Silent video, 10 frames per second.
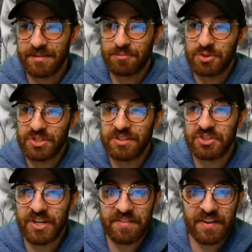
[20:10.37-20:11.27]
still
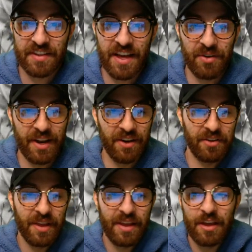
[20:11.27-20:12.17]
trying to figure that one out.
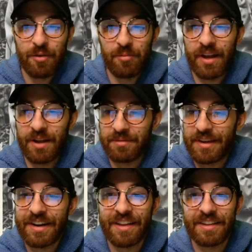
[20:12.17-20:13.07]
But I'm
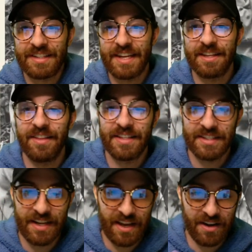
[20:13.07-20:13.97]
gonna take a
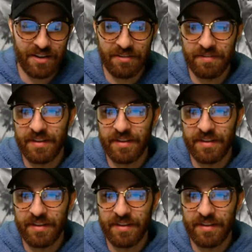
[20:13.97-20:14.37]
lesson out of